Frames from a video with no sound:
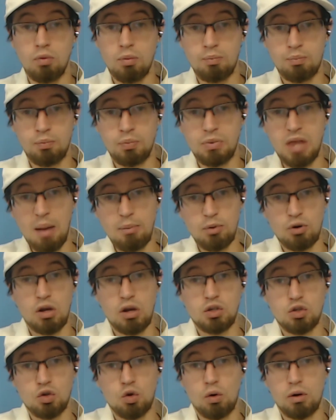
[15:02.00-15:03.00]

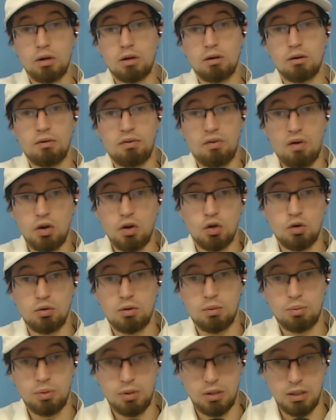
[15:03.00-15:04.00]
Democrats are going to defund
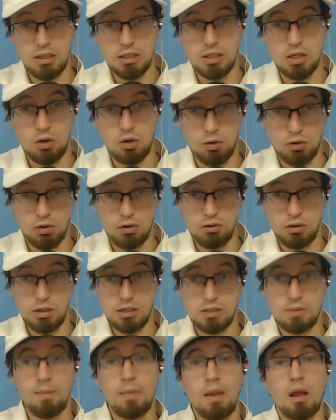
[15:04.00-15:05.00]
the police in order to do
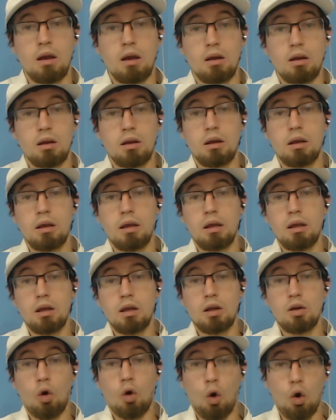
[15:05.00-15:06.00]
this.
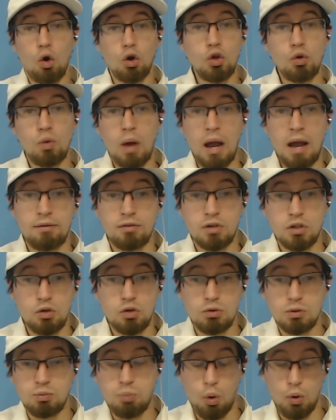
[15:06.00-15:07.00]
All you have to do
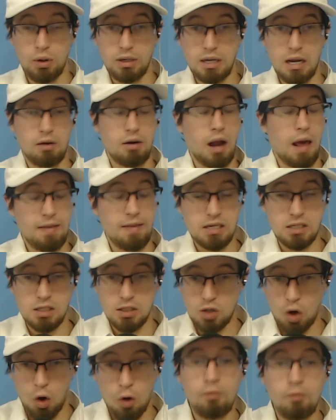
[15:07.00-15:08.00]
is point out, and this
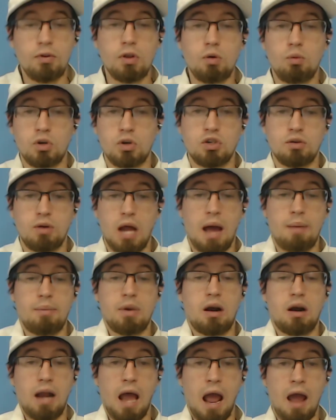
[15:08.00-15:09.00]
is hopefully what should happen
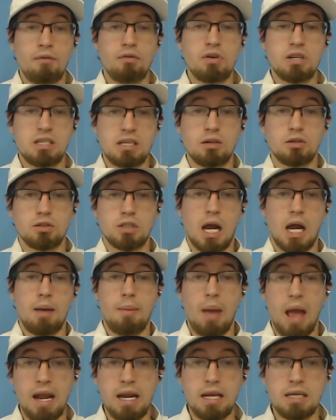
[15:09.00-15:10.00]
on every single time
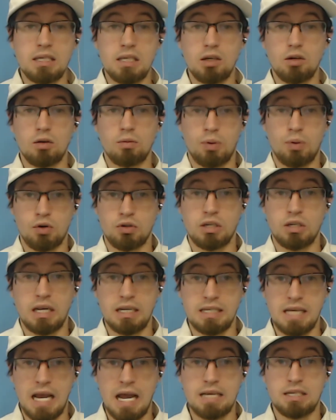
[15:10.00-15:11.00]
any single person
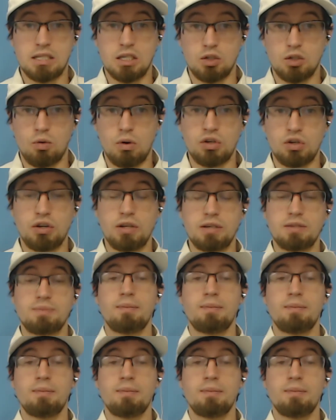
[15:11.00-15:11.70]
gets asked this question, is